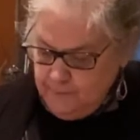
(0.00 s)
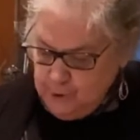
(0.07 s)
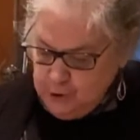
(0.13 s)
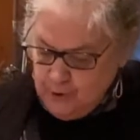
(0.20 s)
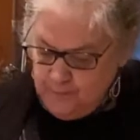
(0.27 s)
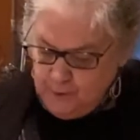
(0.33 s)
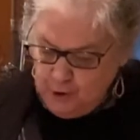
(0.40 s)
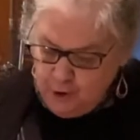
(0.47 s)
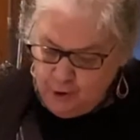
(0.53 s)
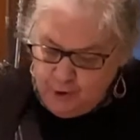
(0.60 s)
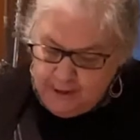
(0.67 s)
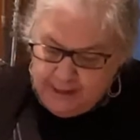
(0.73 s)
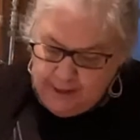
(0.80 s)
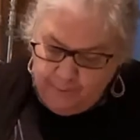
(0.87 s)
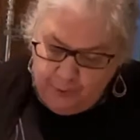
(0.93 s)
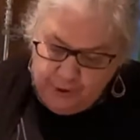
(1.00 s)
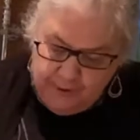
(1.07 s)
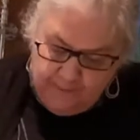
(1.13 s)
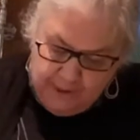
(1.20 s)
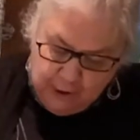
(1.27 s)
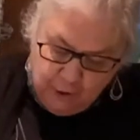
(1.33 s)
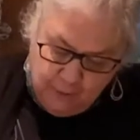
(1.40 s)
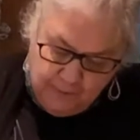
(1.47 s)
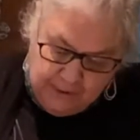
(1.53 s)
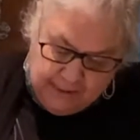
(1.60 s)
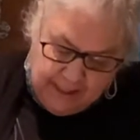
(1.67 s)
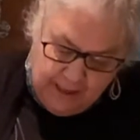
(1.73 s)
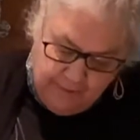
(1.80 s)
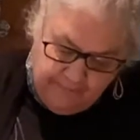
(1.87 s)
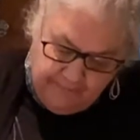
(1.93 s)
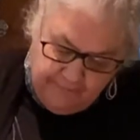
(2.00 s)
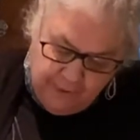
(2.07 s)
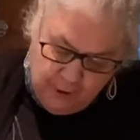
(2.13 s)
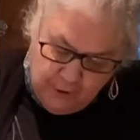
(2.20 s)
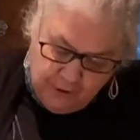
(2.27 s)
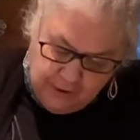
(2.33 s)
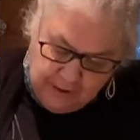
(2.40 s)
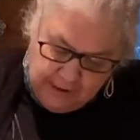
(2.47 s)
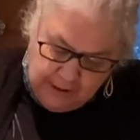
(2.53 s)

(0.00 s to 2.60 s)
So I'm going to go ahead and put the mushrooms down first.